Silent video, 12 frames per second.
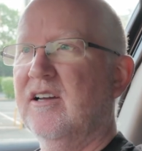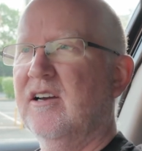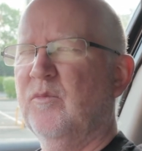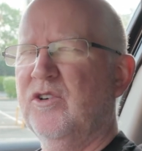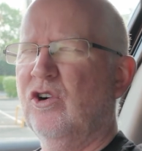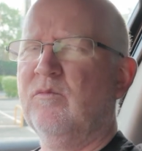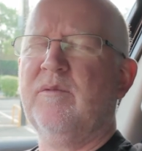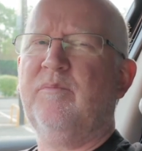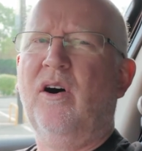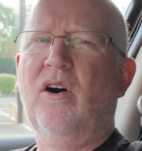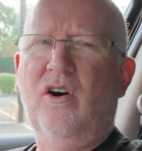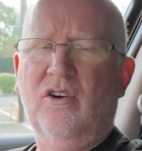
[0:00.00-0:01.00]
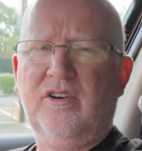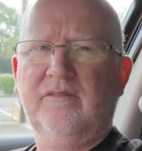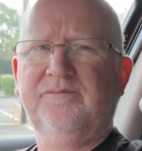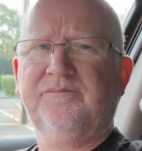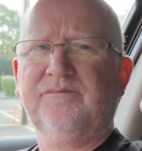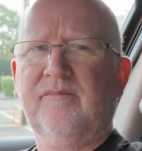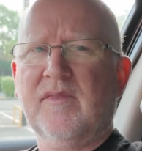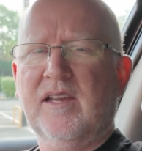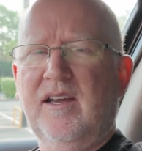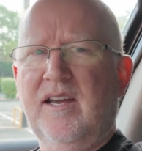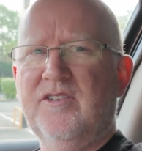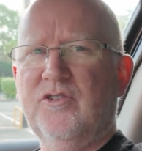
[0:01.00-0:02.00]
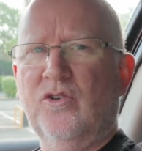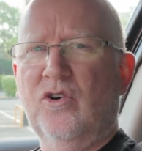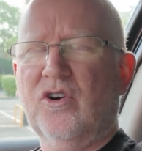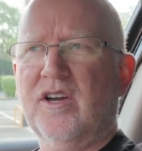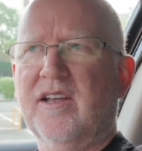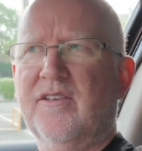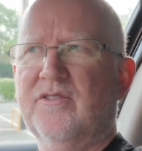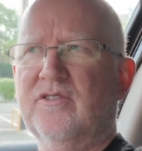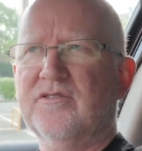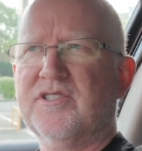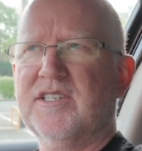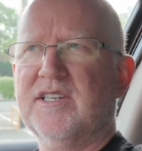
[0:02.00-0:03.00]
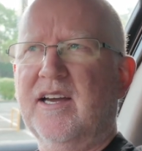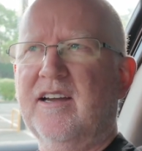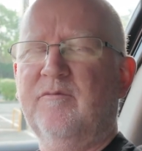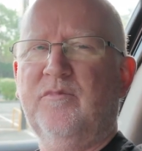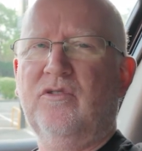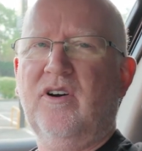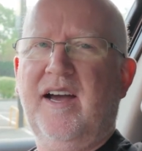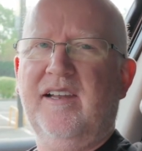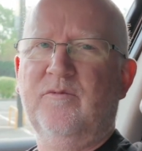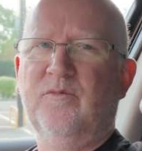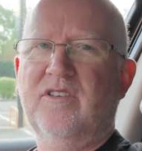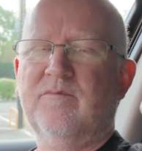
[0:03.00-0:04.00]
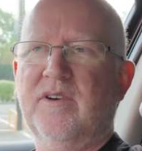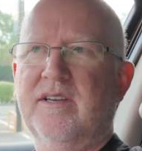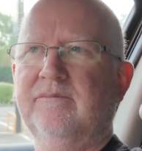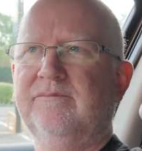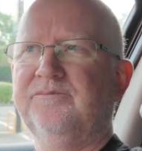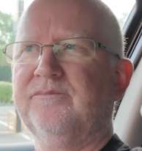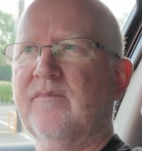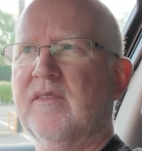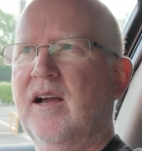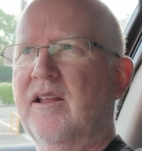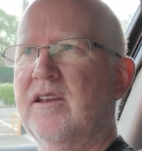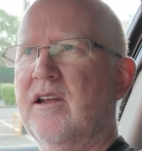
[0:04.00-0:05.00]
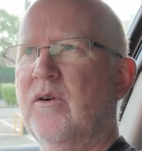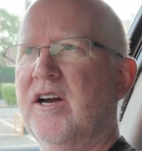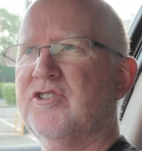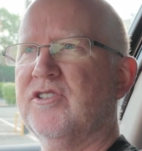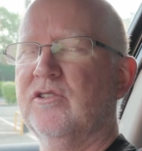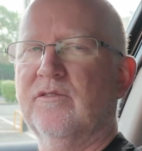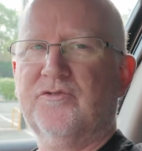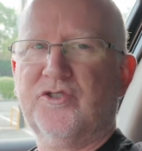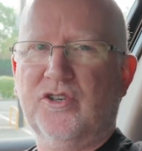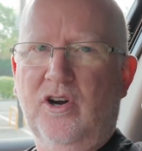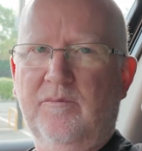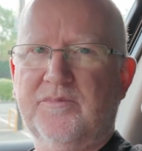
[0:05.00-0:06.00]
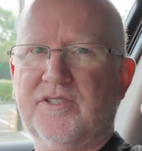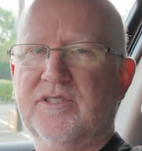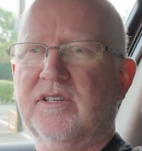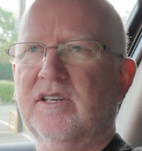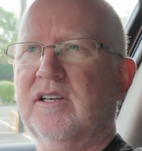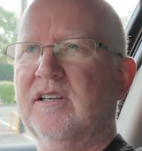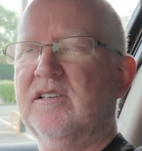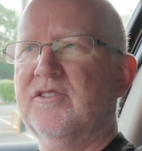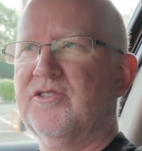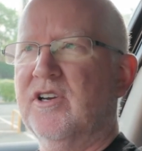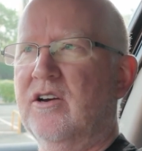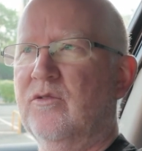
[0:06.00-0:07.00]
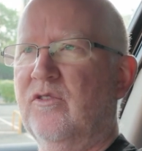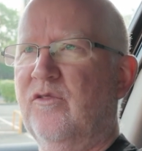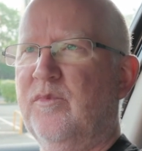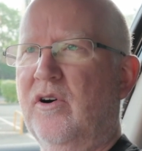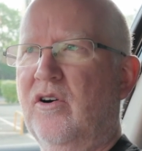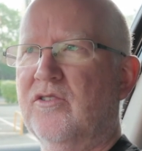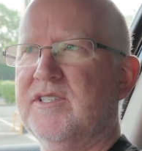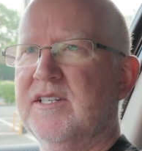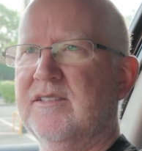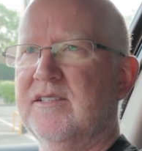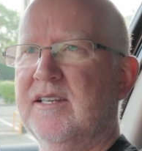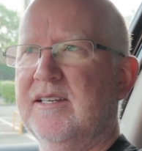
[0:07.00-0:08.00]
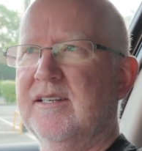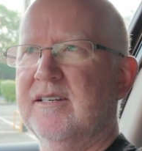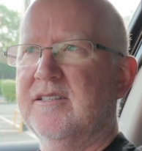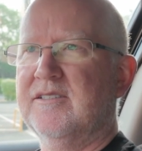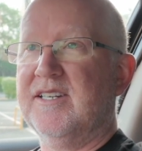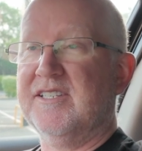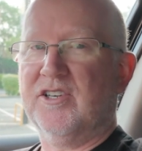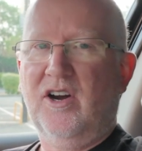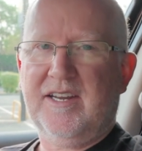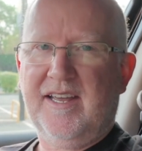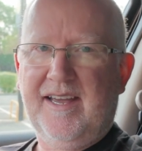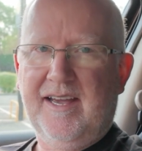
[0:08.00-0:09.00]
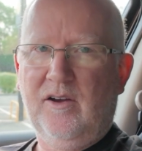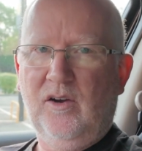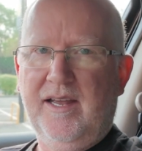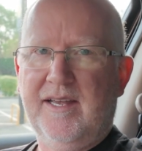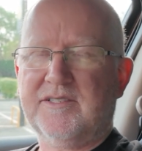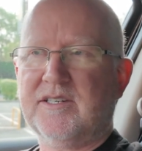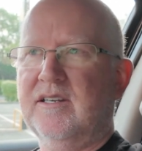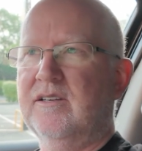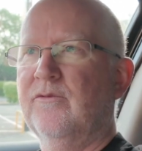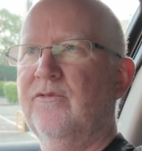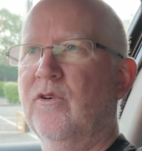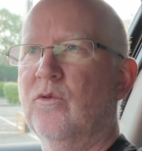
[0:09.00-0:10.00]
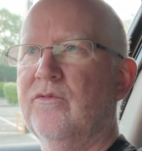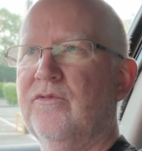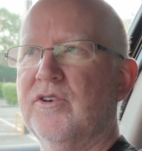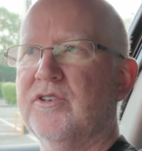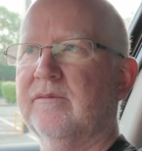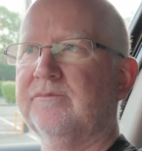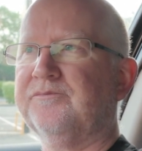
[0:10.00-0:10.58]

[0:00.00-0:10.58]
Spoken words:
We normally park in York, and I thought today I've brought Helen with me, and I know how she loves shops, so we've parked in the designer outlet in Fulford.